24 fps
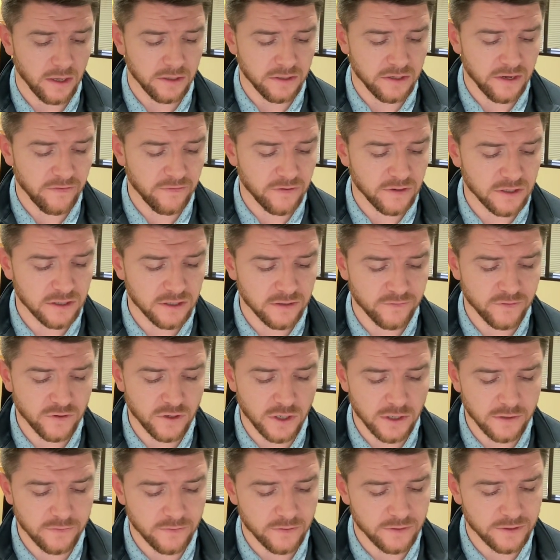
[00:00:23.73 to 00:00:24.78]
Definition of
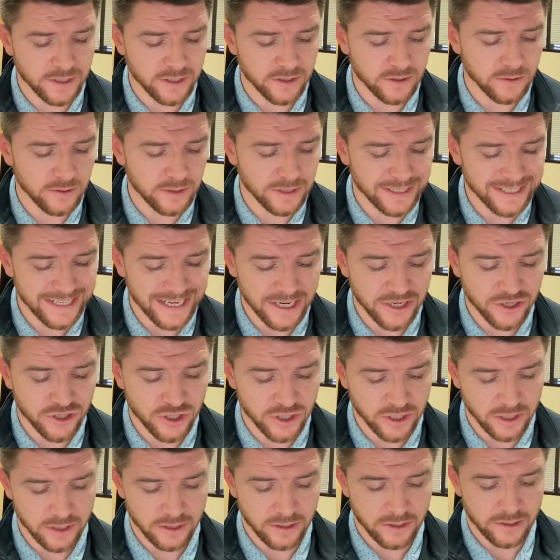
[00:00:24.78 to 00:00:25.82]
terms for
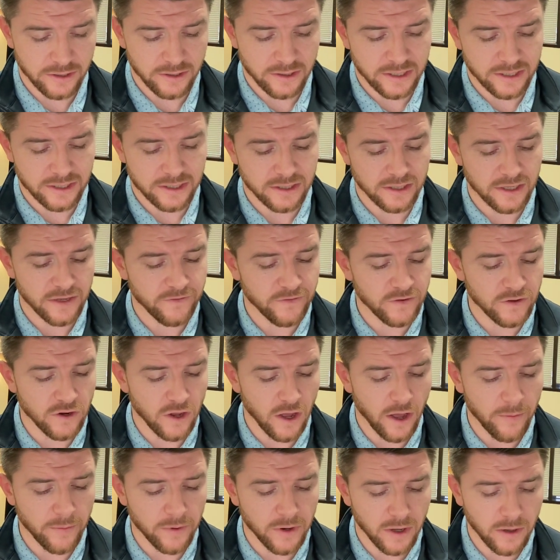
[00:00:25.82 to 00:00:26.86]
centralization. This is the
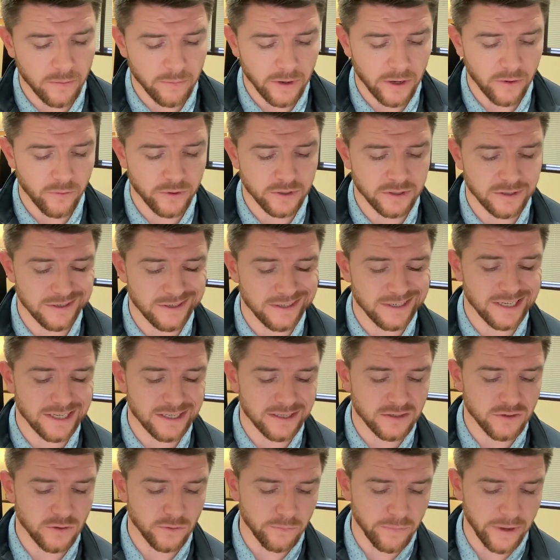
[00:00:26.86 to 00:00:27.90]
phenomenon by which
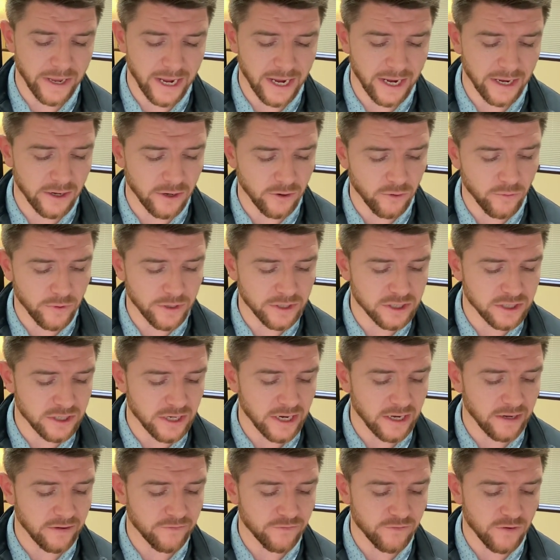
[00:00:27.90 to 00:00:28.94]
distal pain
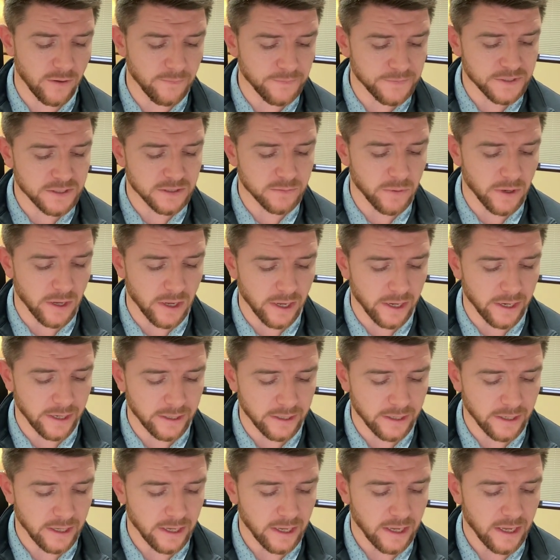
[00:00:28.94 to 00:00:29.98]
originating from the
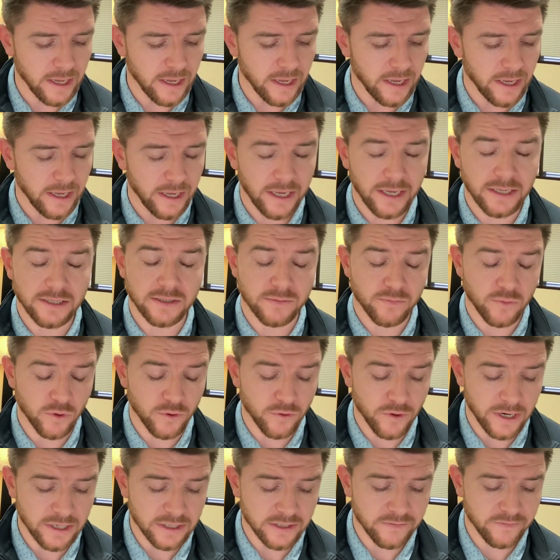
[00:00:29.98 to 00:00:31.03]
spine is
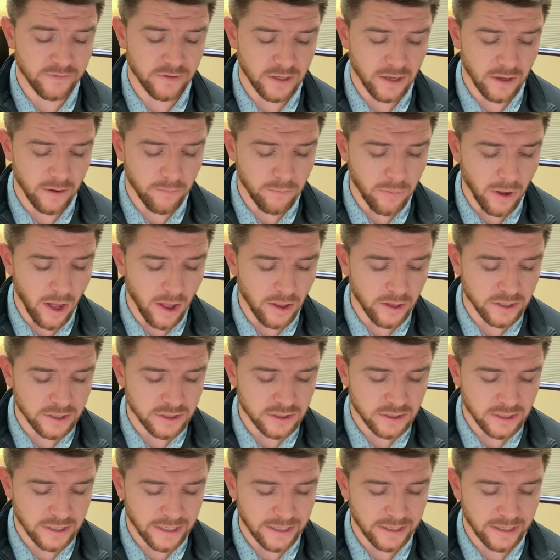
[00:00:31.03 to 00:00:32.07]
progressively
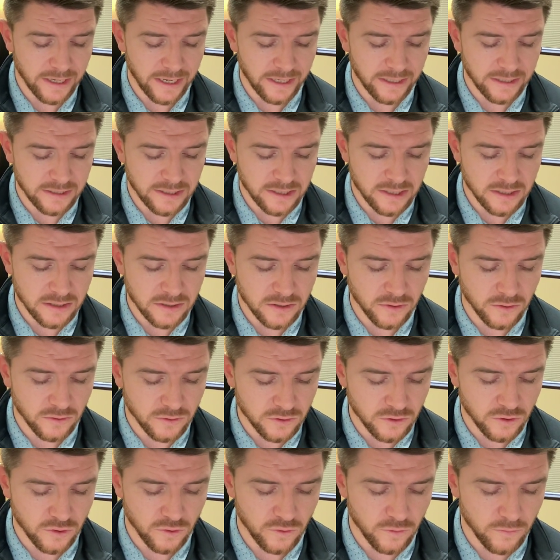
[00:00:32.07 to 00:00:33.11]
abolished in a distal
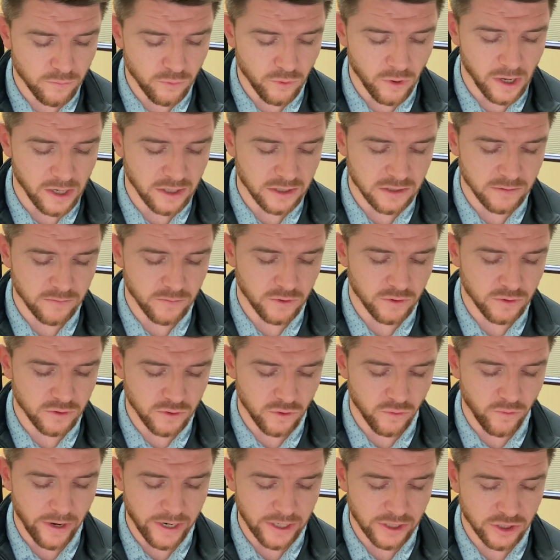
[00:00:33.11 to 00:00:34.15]
to proximal
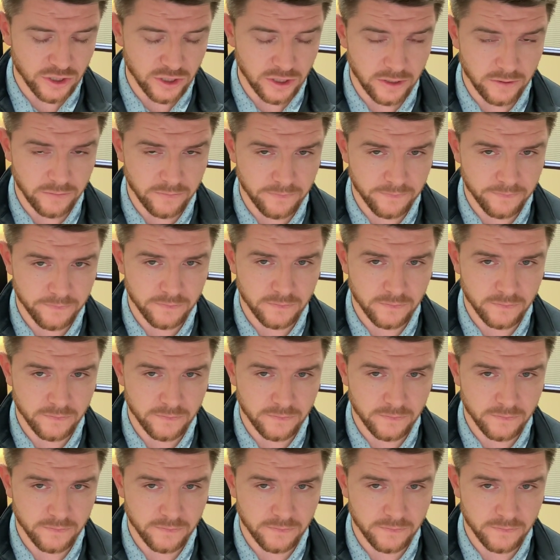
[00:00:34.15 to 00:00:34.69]
direction.